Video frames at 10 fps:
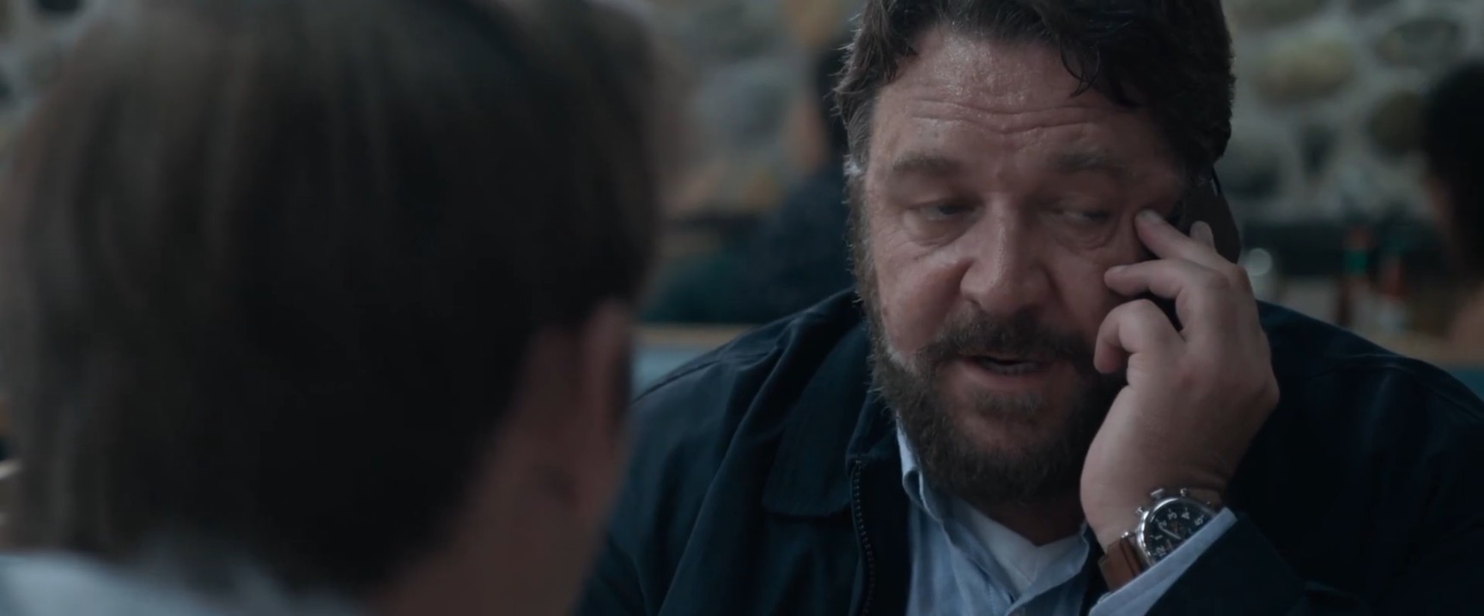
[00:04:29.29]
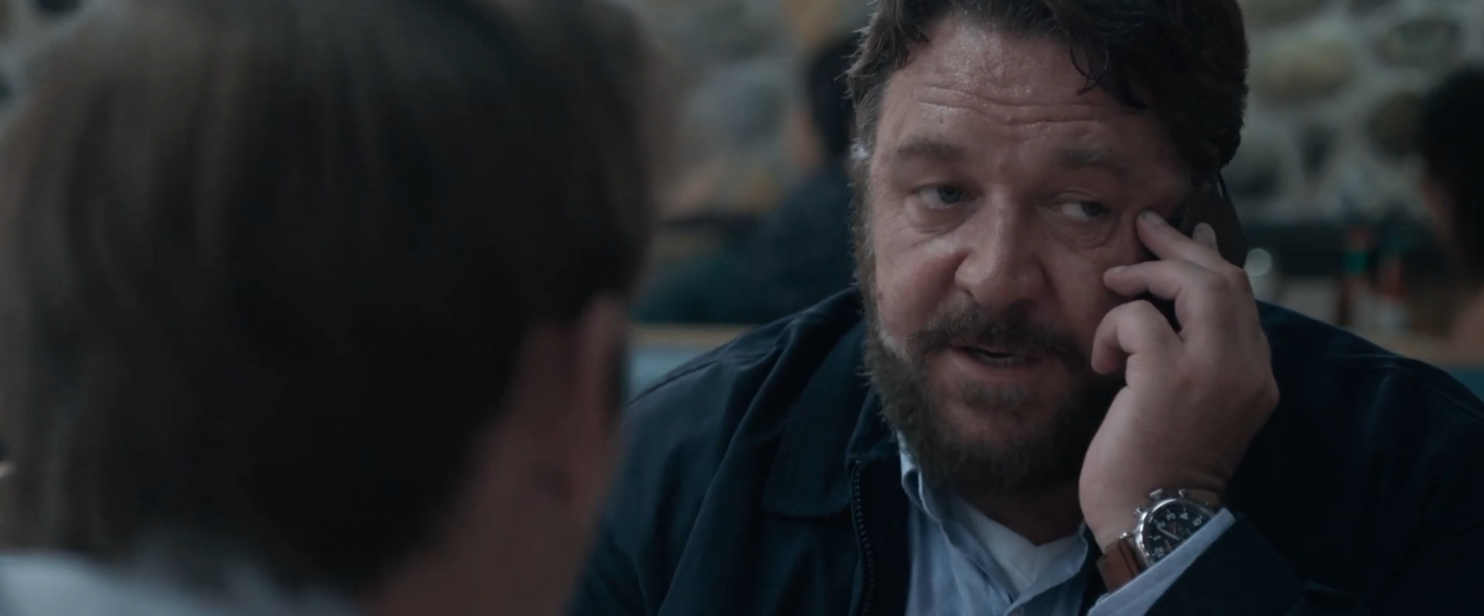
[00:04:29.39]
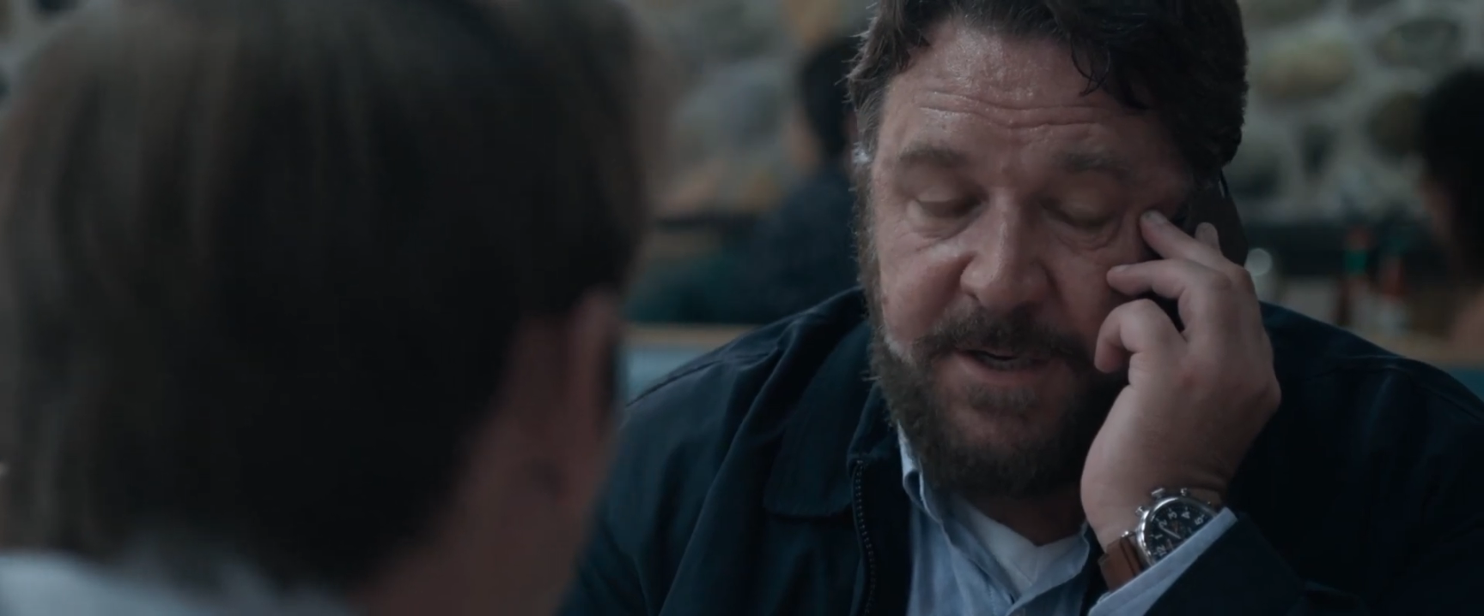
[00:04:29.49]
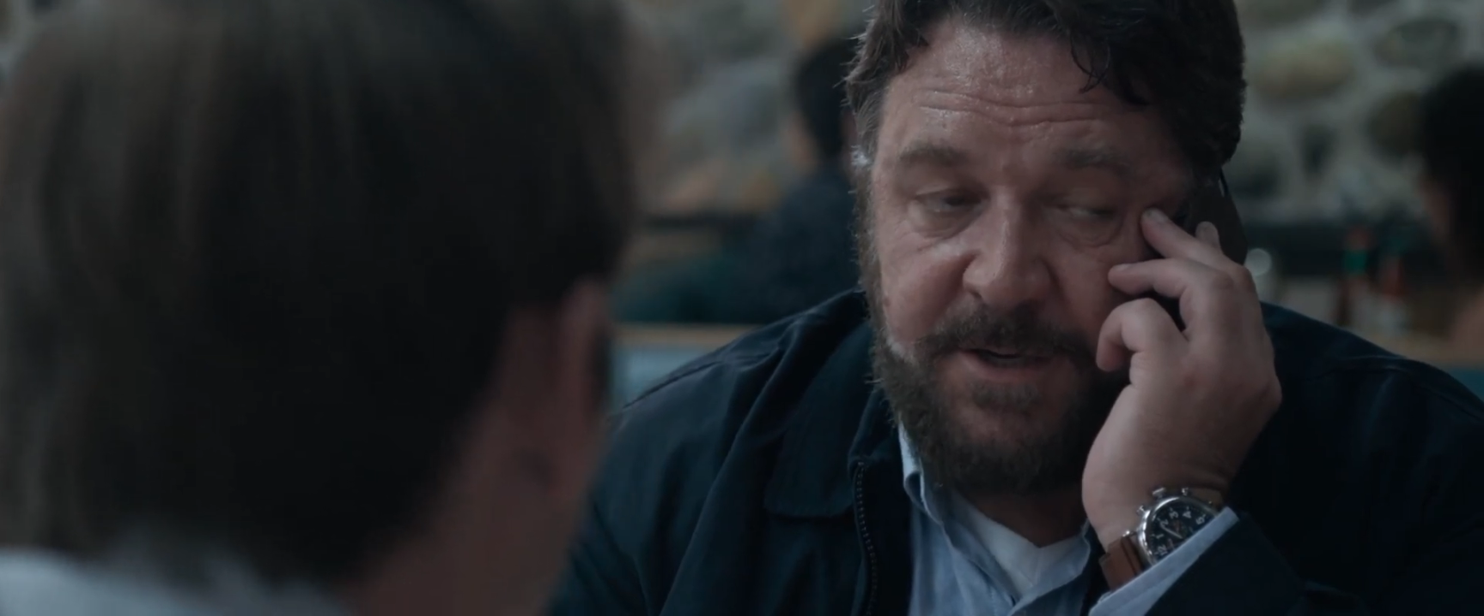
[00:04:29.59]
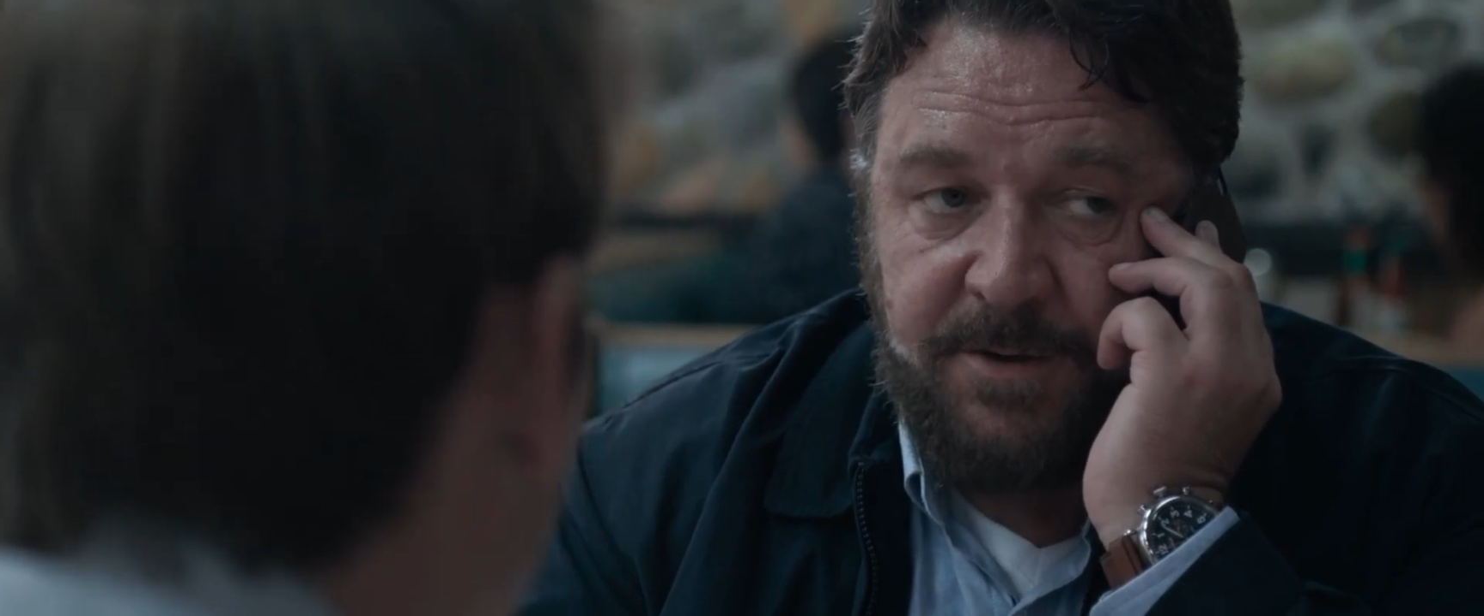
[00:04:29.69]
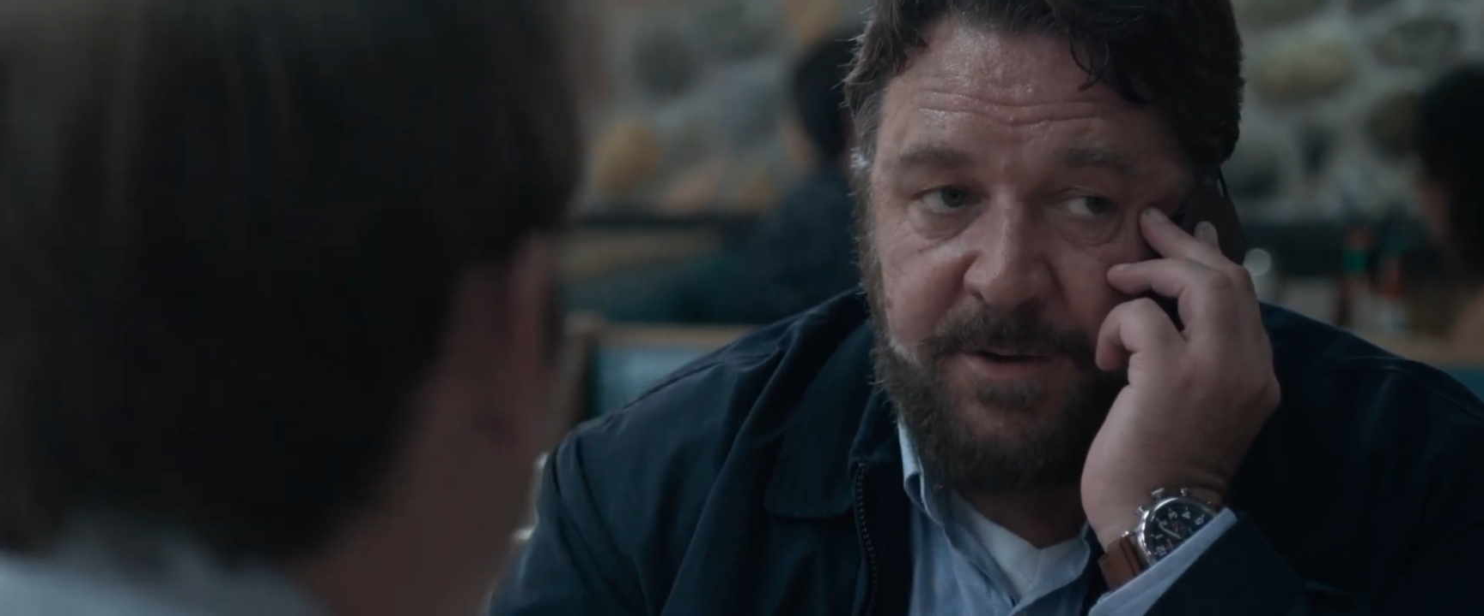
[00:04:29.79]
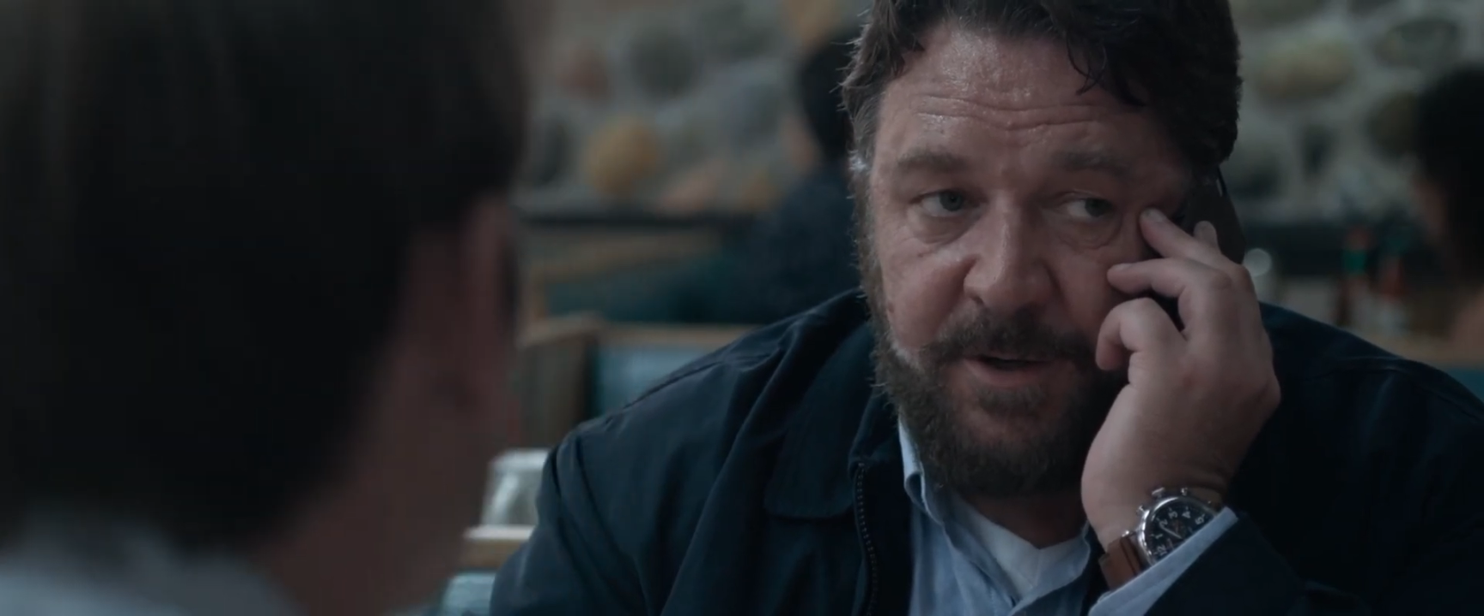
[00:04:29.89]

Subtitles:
the call and